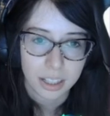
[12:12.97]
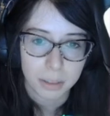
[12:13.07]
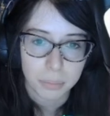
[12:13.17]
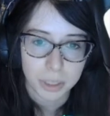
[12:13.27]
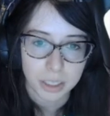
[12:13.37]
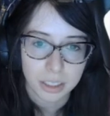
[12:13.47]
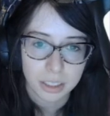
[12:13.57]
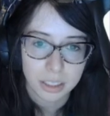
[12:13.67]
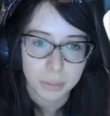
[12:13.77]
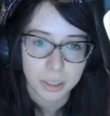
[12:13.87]
Ember,
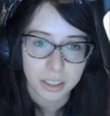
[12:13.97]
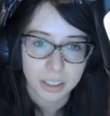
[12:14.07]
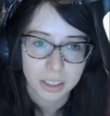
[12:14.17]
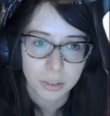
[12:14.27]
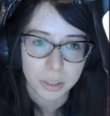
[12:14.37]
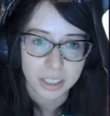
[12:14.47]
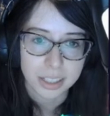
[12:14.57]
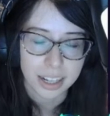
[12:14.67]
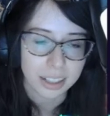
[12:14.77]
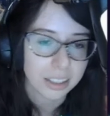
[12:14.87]
come on. Quick
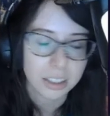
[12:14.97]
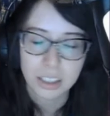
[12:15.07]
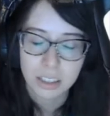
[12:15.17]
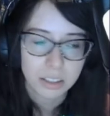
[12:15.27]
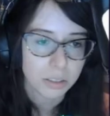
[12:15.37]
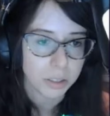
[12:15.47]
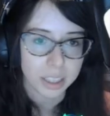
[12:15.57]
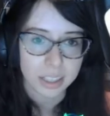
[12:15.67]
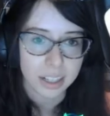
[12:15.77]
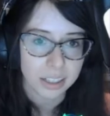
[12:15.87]
attack. You can do quick
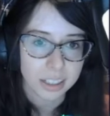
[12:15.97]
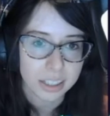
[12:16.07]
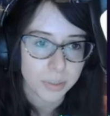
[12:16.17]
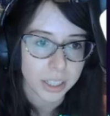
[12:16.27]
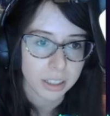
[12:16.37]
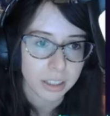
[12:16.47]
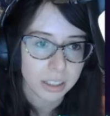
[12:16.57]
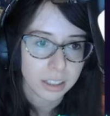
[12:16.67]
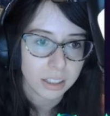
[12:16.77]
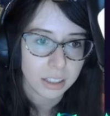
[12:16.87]
attack. That's fine.
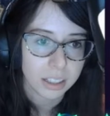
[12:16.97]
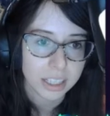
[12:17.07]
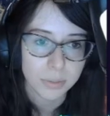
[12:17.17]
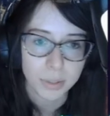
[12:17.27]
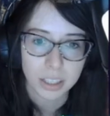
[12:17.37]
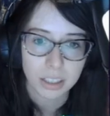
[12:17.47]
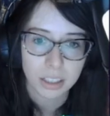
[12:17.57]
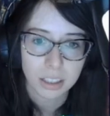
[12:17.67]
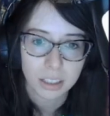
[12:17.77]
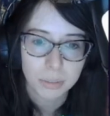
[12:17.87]
That's fine.
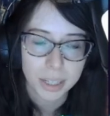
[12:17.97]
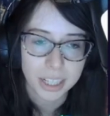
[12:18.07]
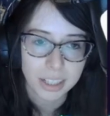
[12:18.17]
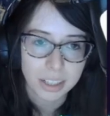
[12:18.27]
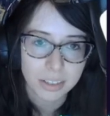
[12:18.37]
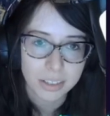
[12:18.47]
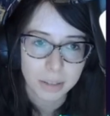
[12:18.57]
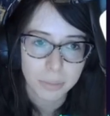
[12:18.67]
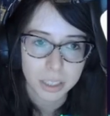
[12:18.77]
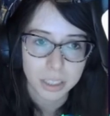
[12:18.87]
Pancake use
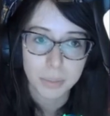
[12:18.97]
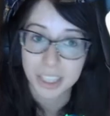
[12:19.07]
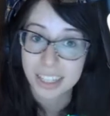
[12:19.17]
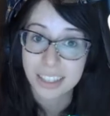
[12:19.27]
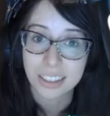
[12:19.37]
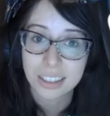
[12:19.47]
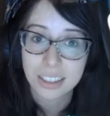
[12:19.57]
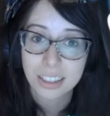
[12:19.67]
Ember. Come on, kill it.